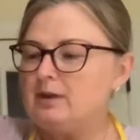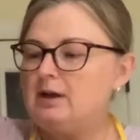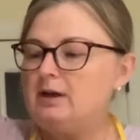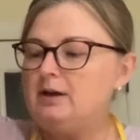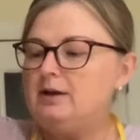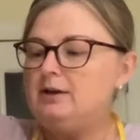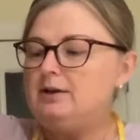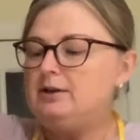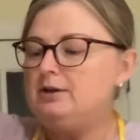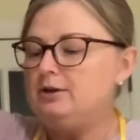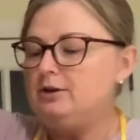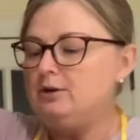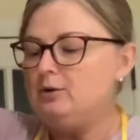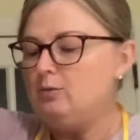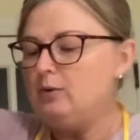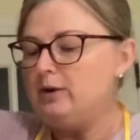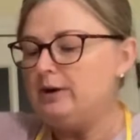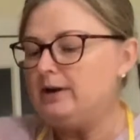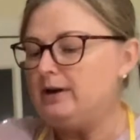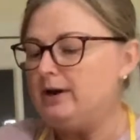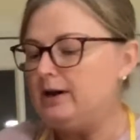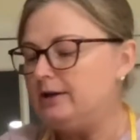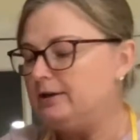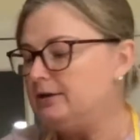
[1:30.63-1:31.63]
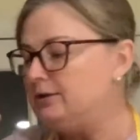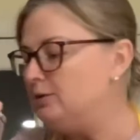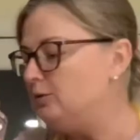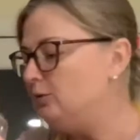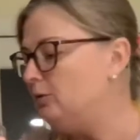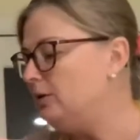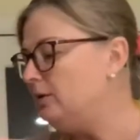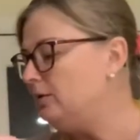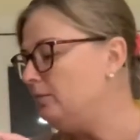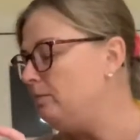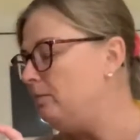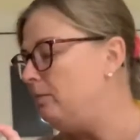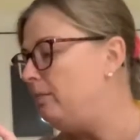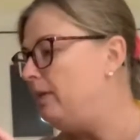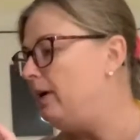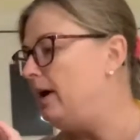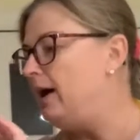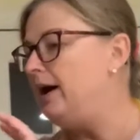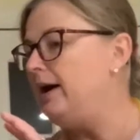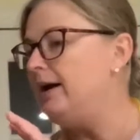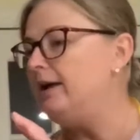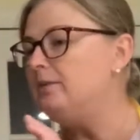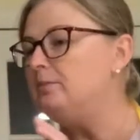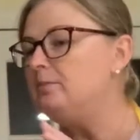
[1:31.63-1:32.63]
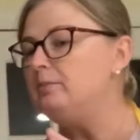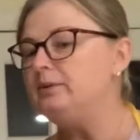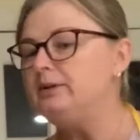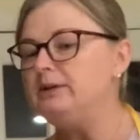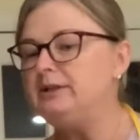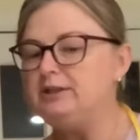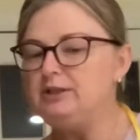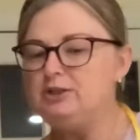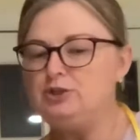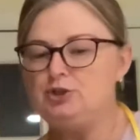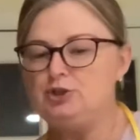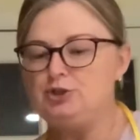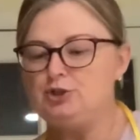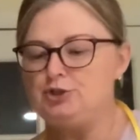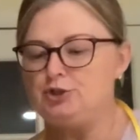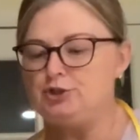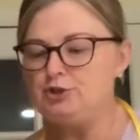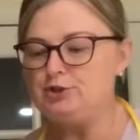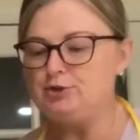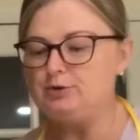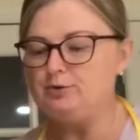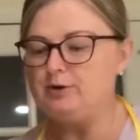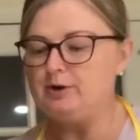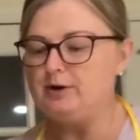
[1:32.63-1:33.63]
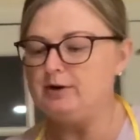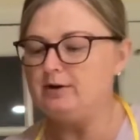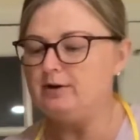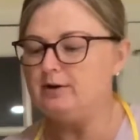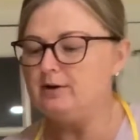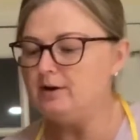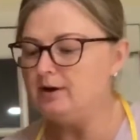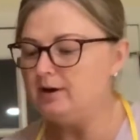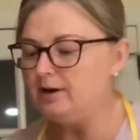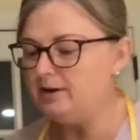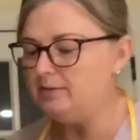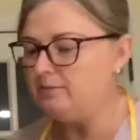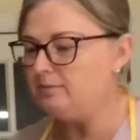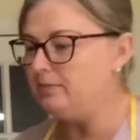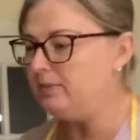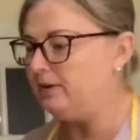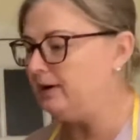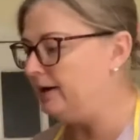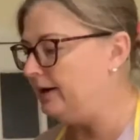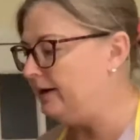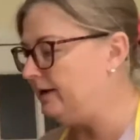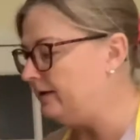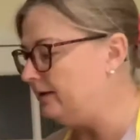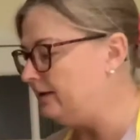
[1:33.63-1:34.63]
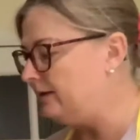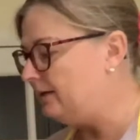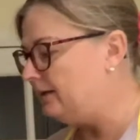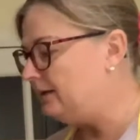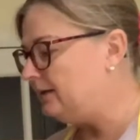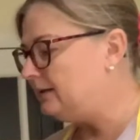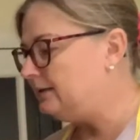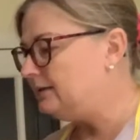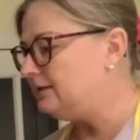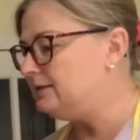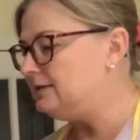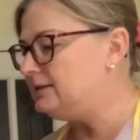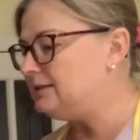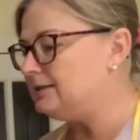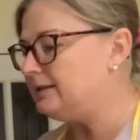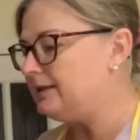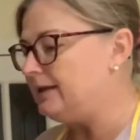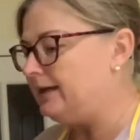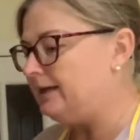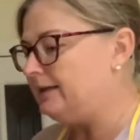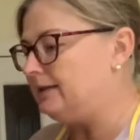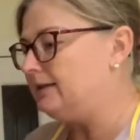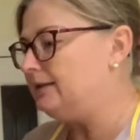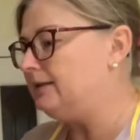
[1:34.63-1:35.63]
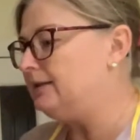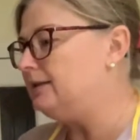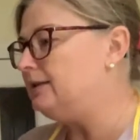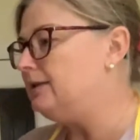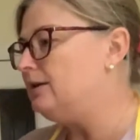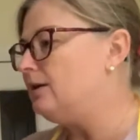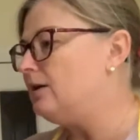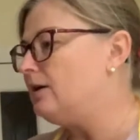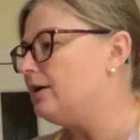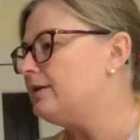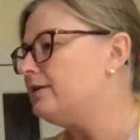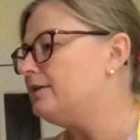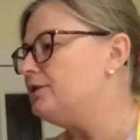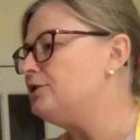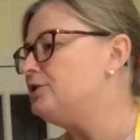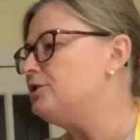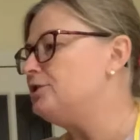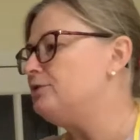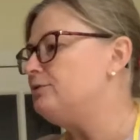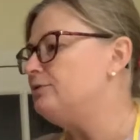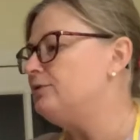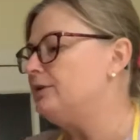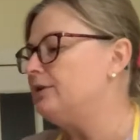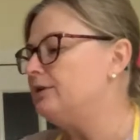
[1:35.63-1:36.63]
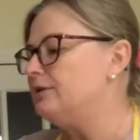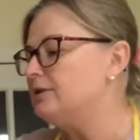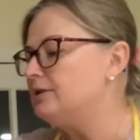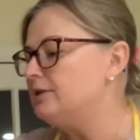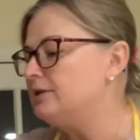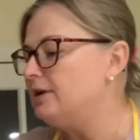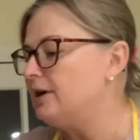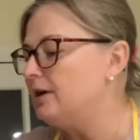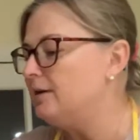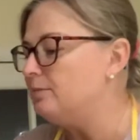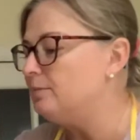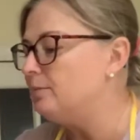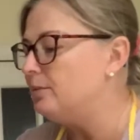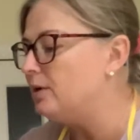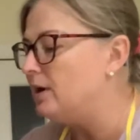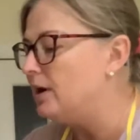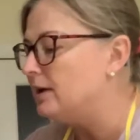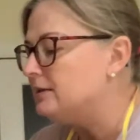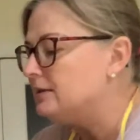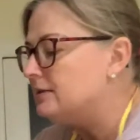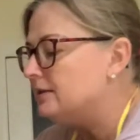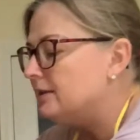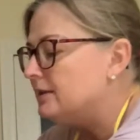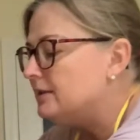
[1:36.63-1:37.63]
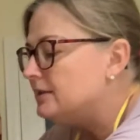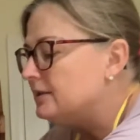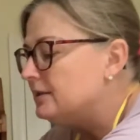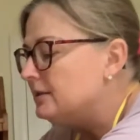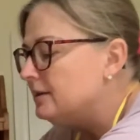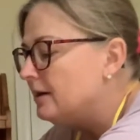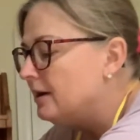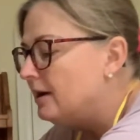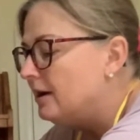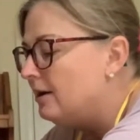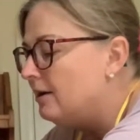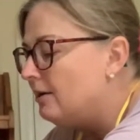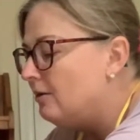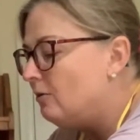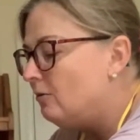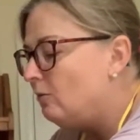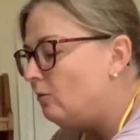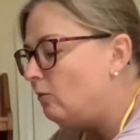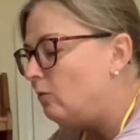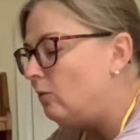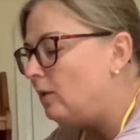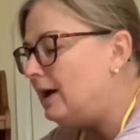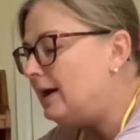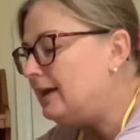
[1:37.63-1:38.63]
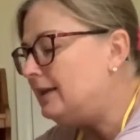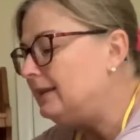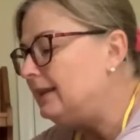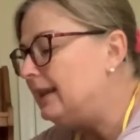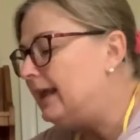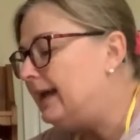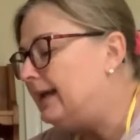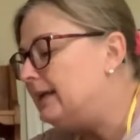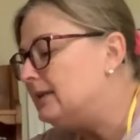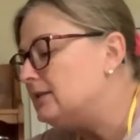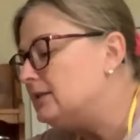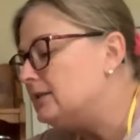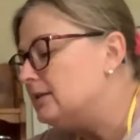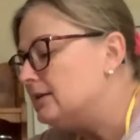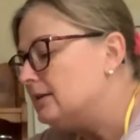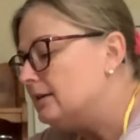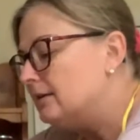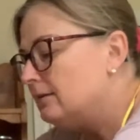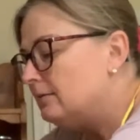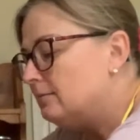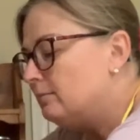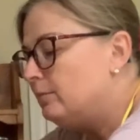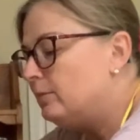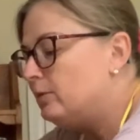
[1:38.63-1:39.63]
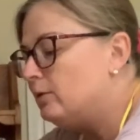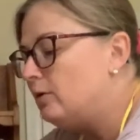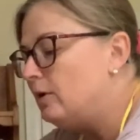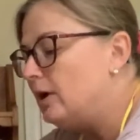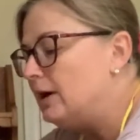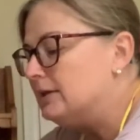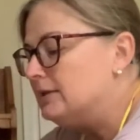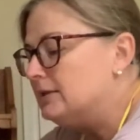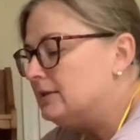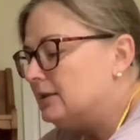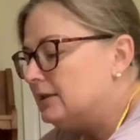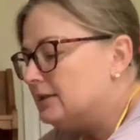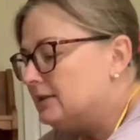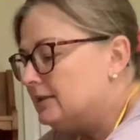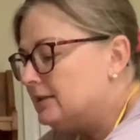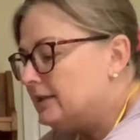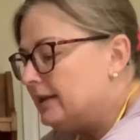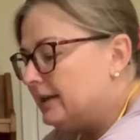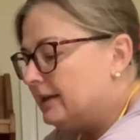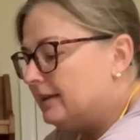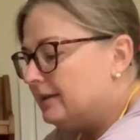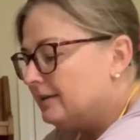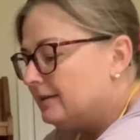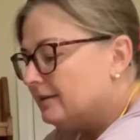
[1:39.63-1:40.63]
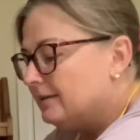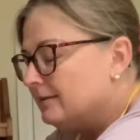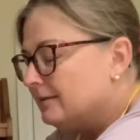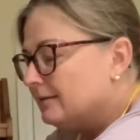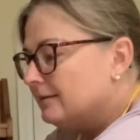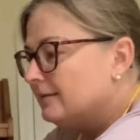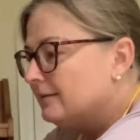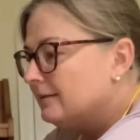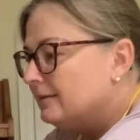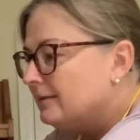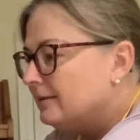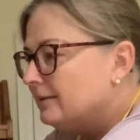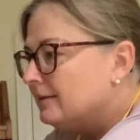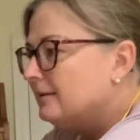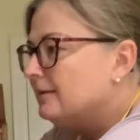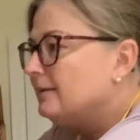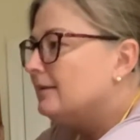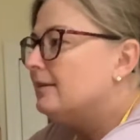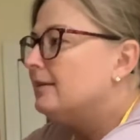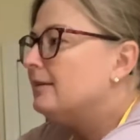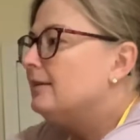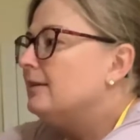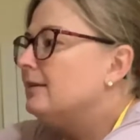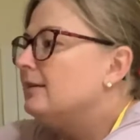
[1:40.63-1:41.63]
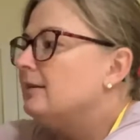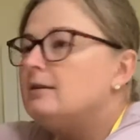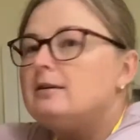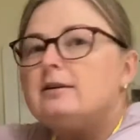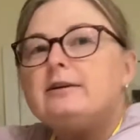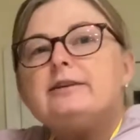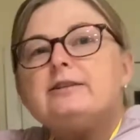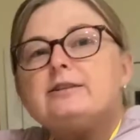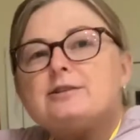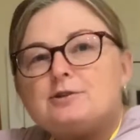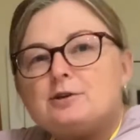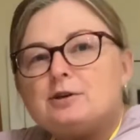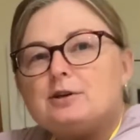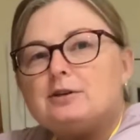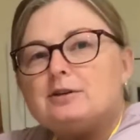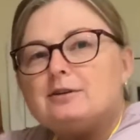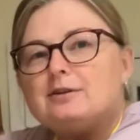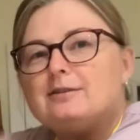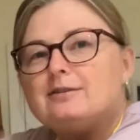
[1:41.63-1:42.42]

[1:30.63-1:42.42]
And you know what? I don't buy bleached sugar. I buy slightly darker sugar. It's not processed. One less processing is good.